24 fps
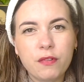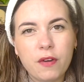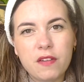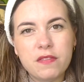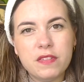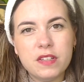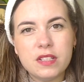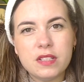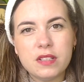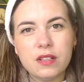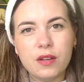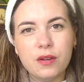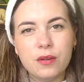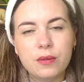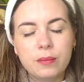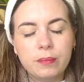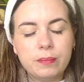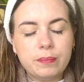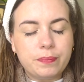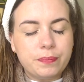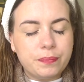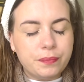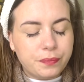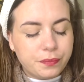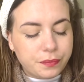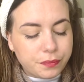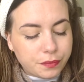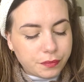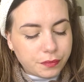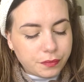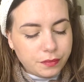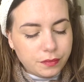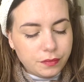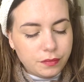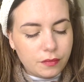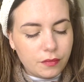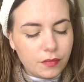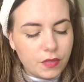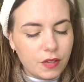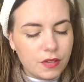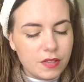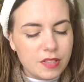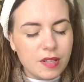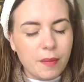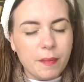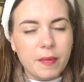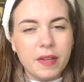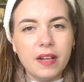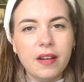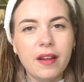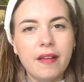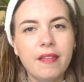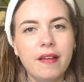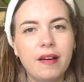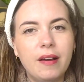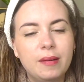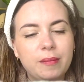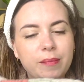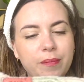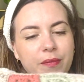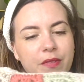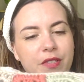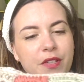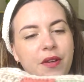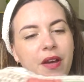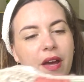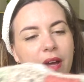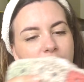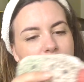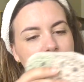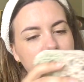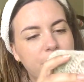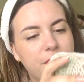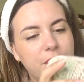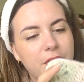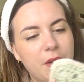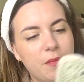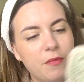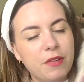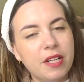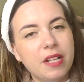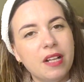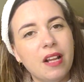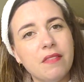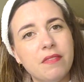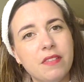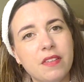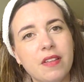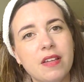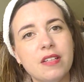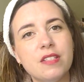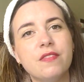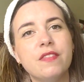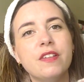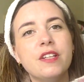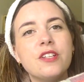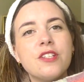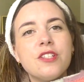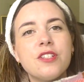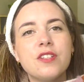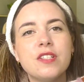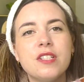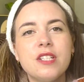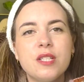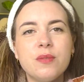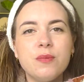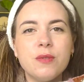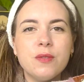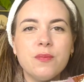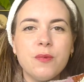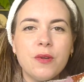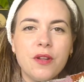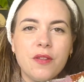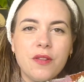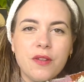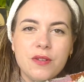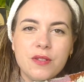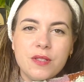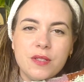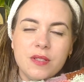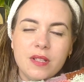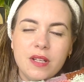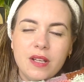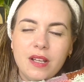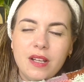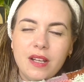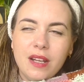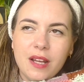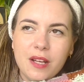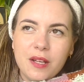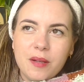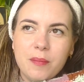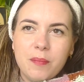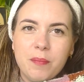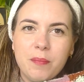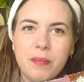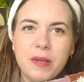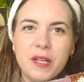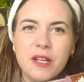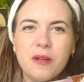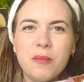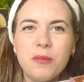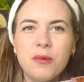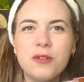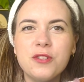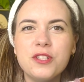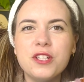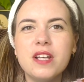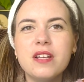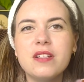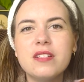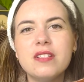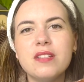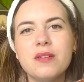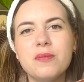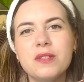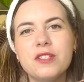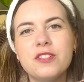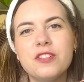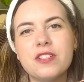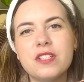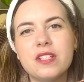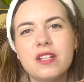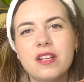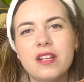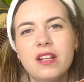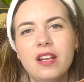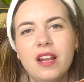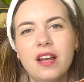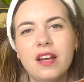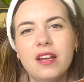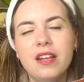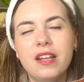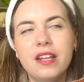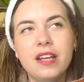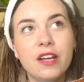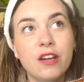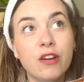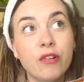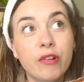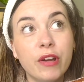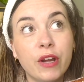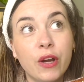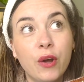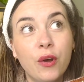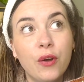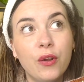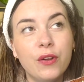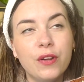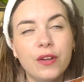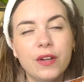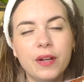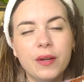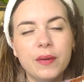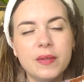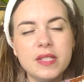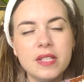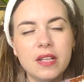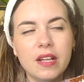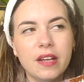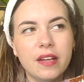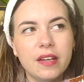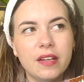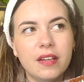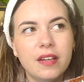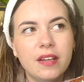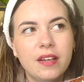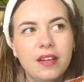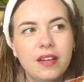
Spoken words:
years ago, something like that. So yeah, I'm really glad that that's finished, because this was one of those like bigger projects that was just kind of like lingering on, and I was like,